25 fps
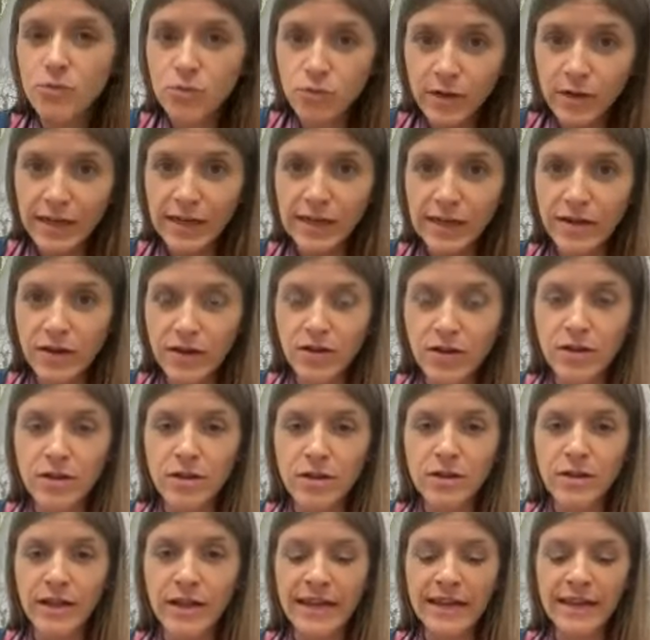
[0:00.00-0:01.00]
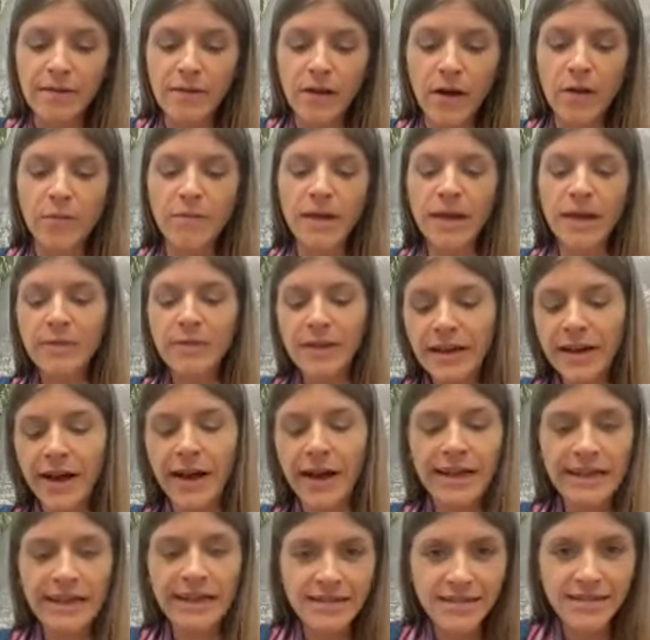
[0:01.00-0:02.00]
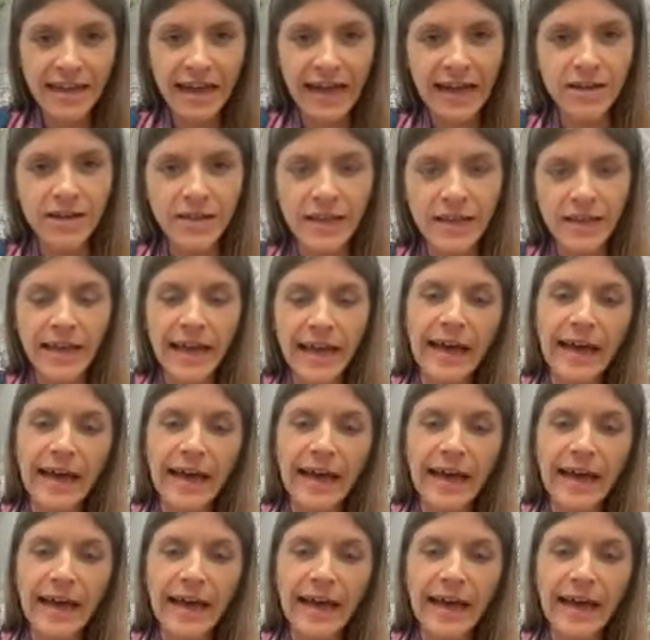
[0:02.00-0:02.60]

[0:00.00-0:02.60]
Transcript: real like uh, maybe not exactly